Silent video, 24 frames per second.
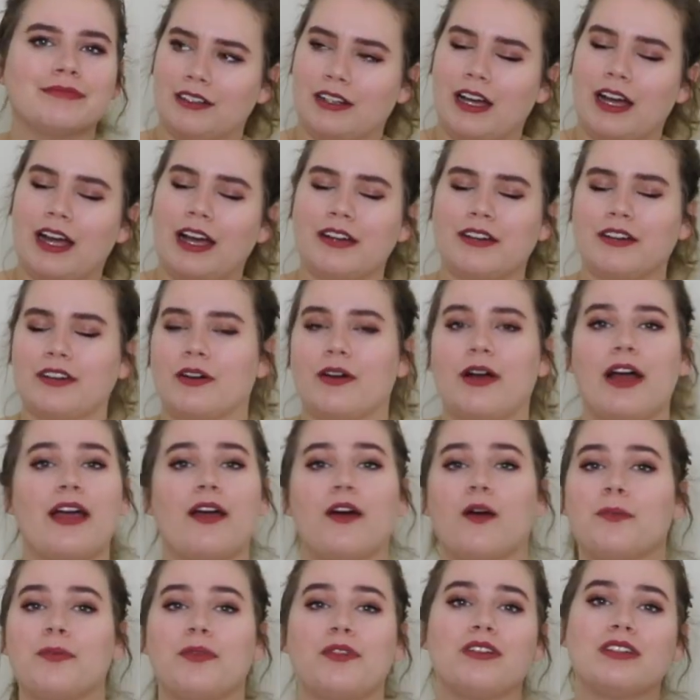I don't know, I
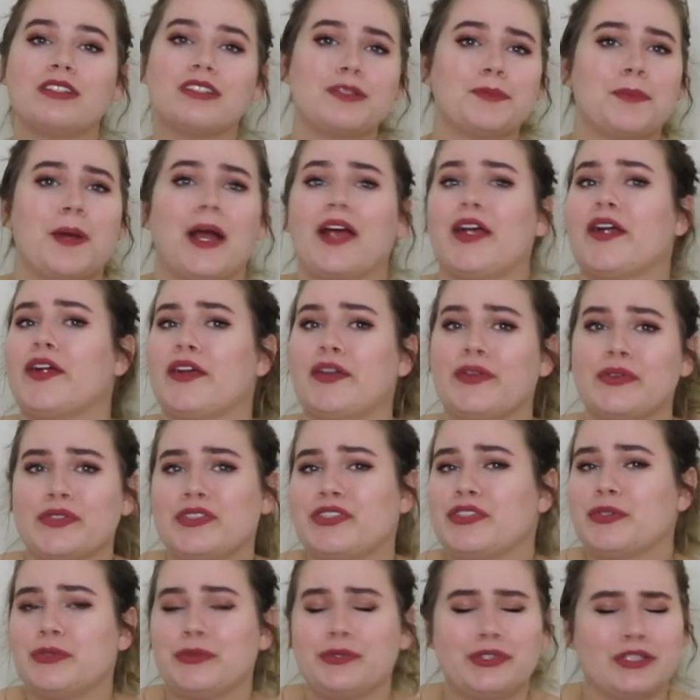hope they'll inspire you
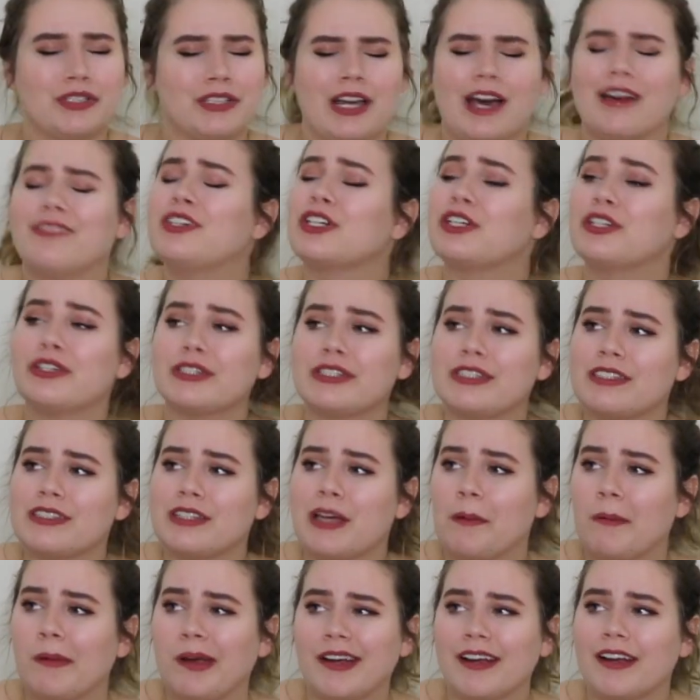to just have a good
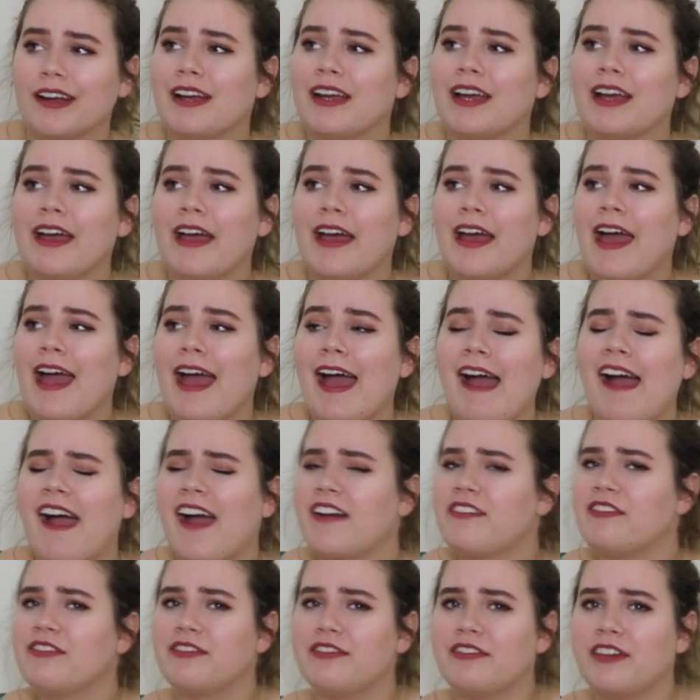summer, have
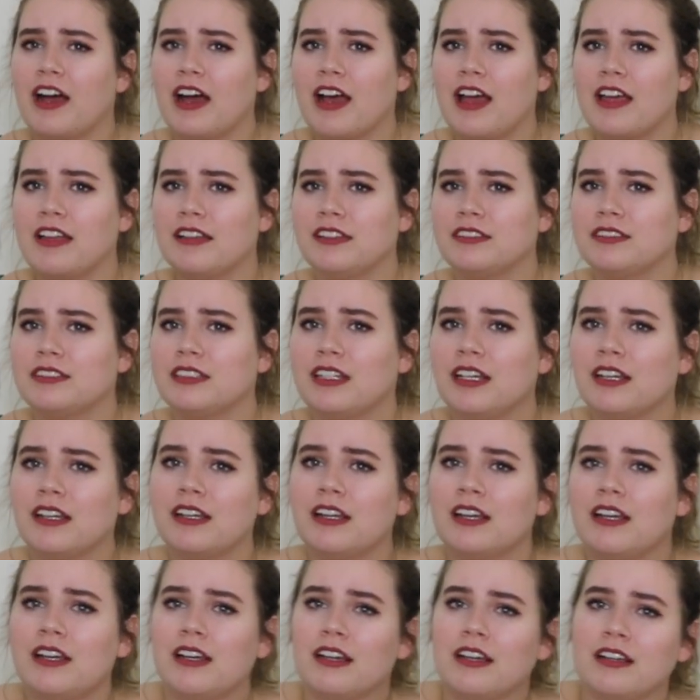fun,
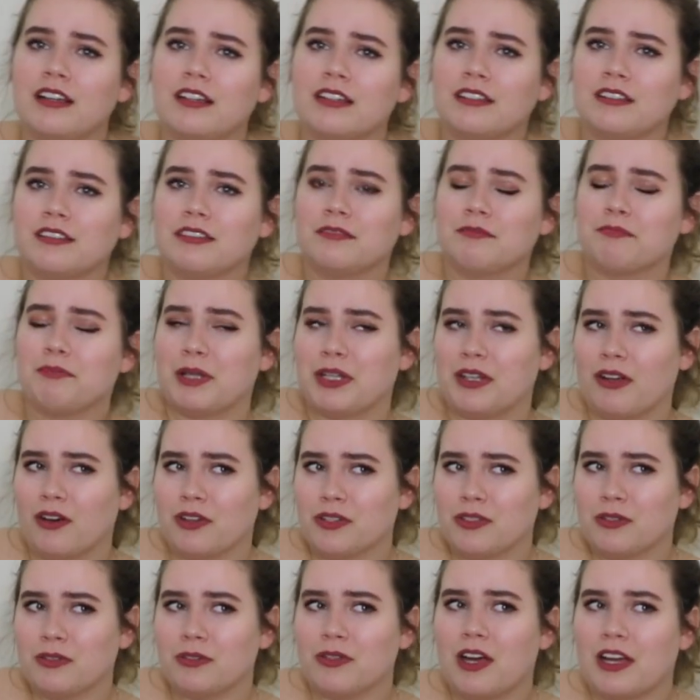but
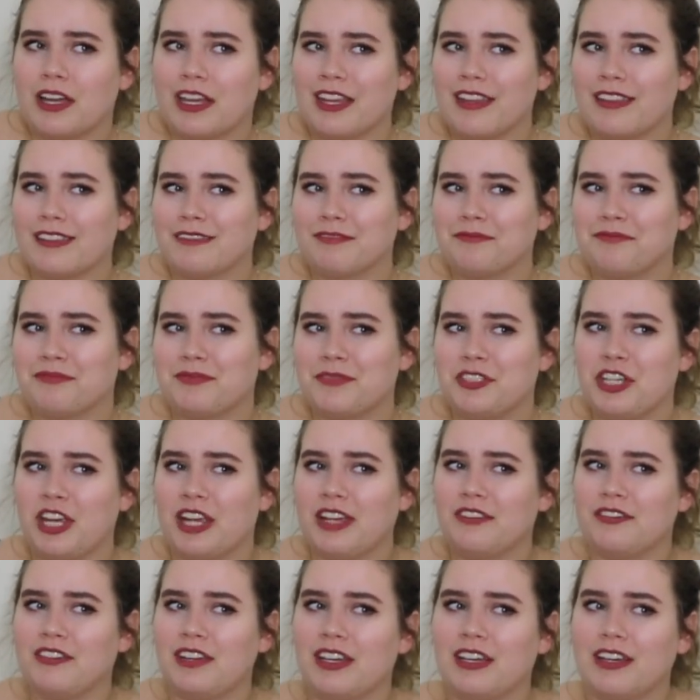also not get
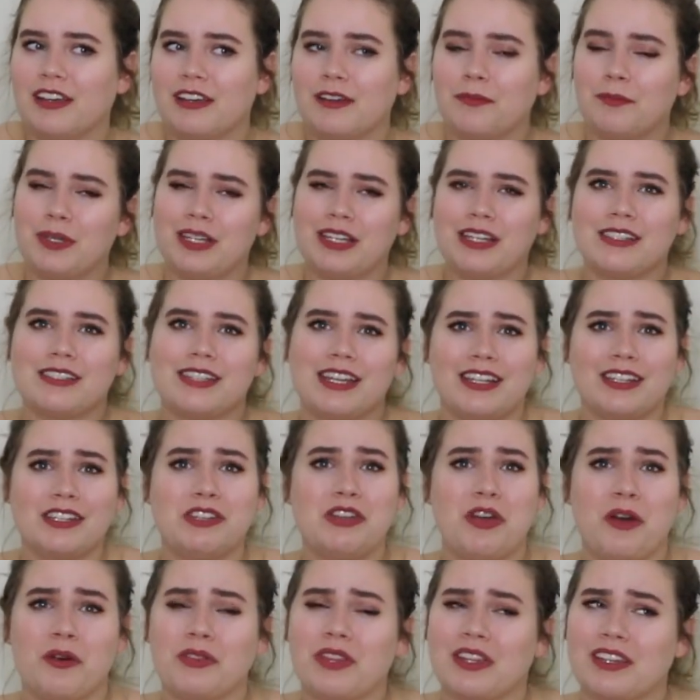chafing because I
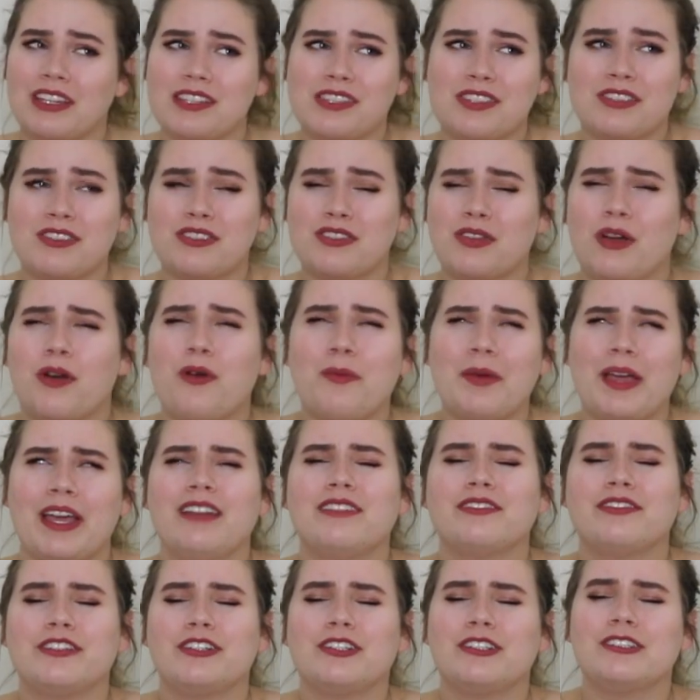know that that's so
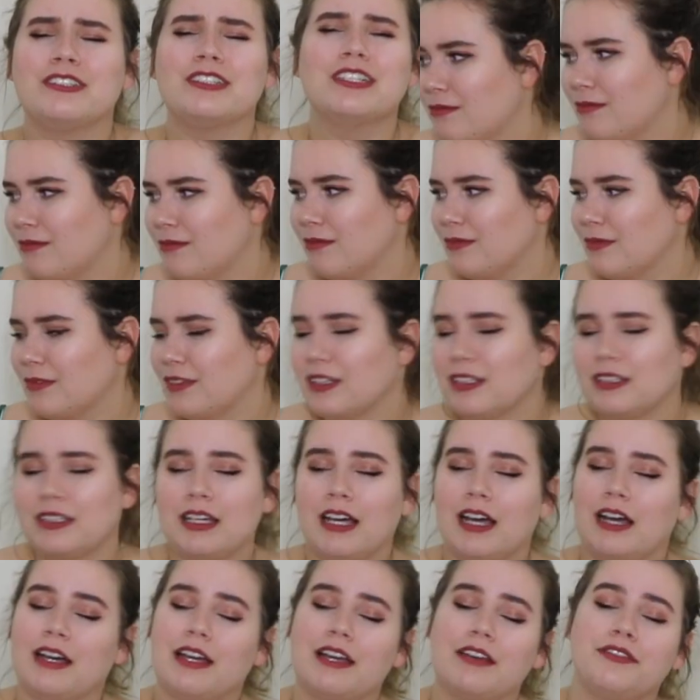painful.
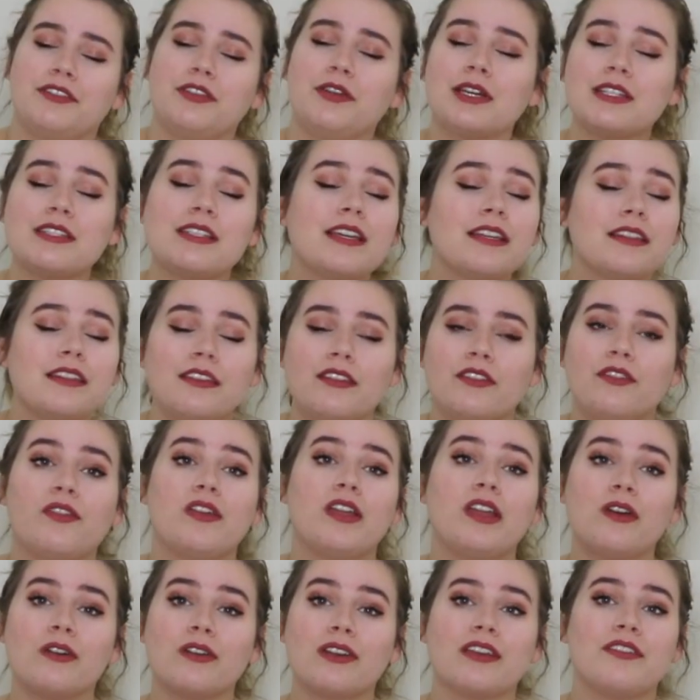Yeah, if you guys like this
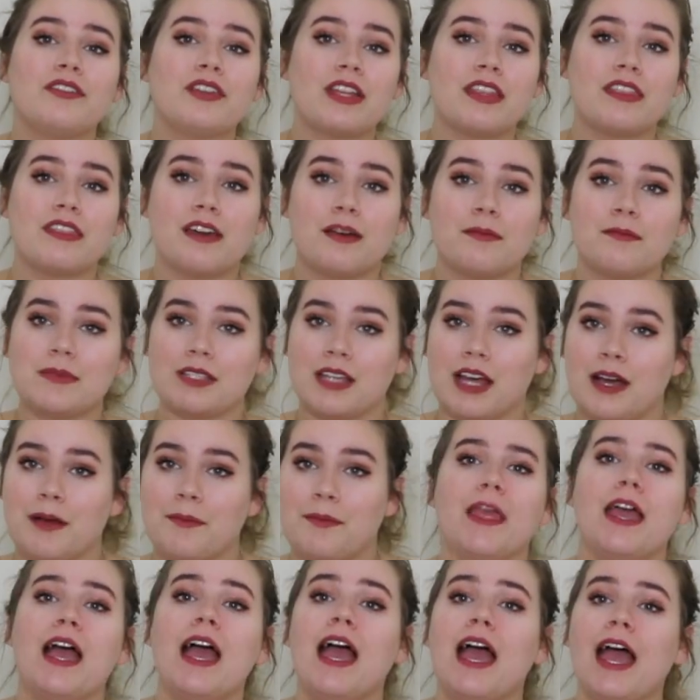video, give it a thumbs up.
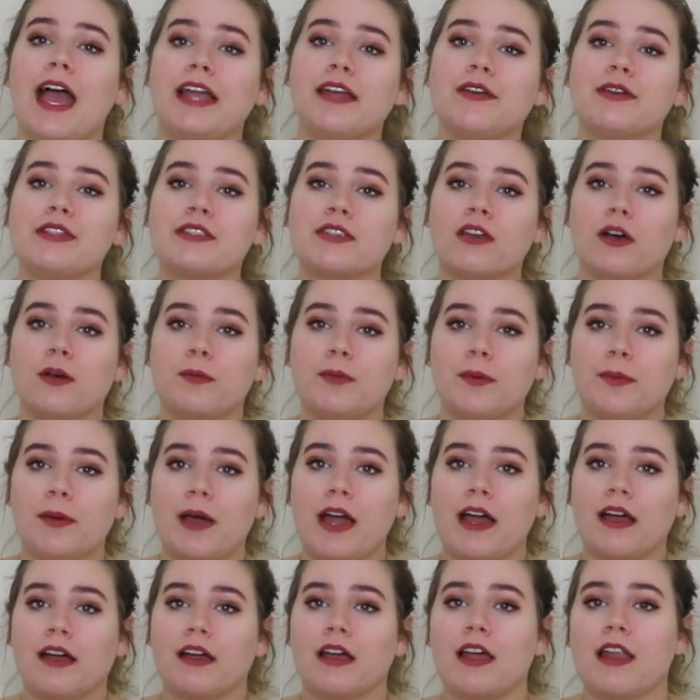Anyways, I'll be
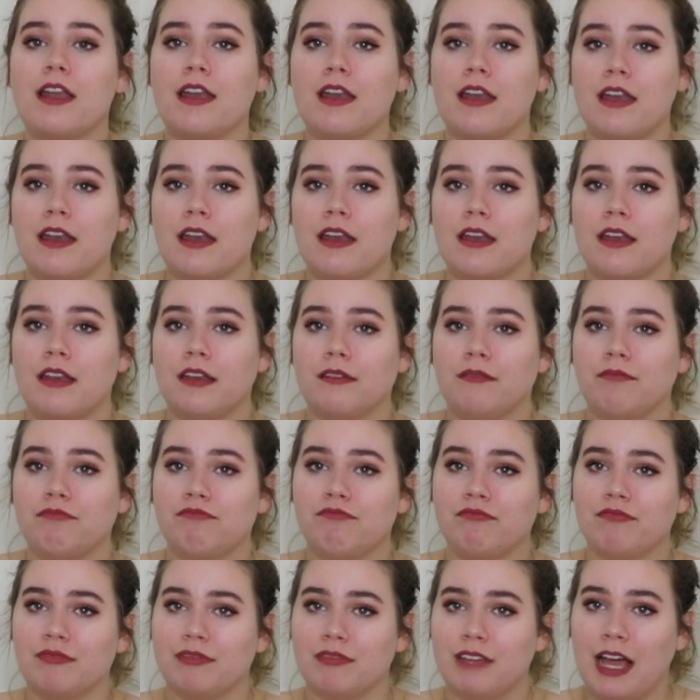back
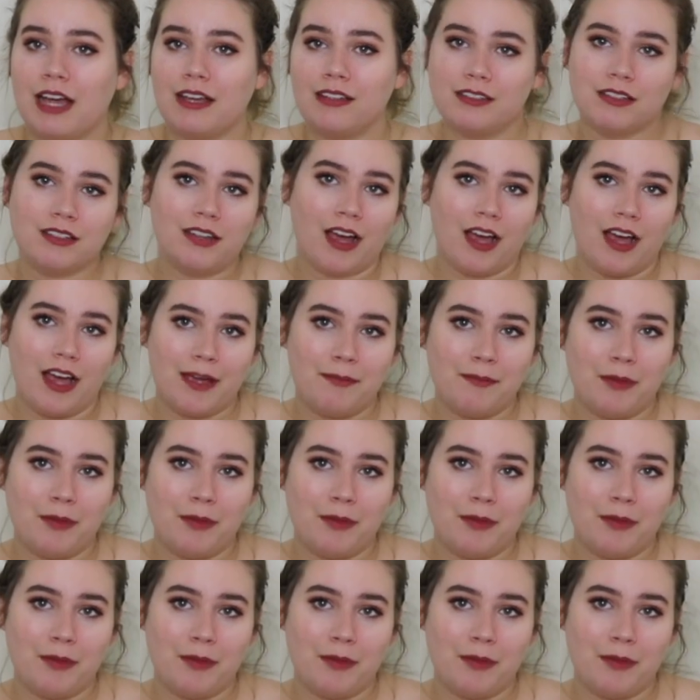next time.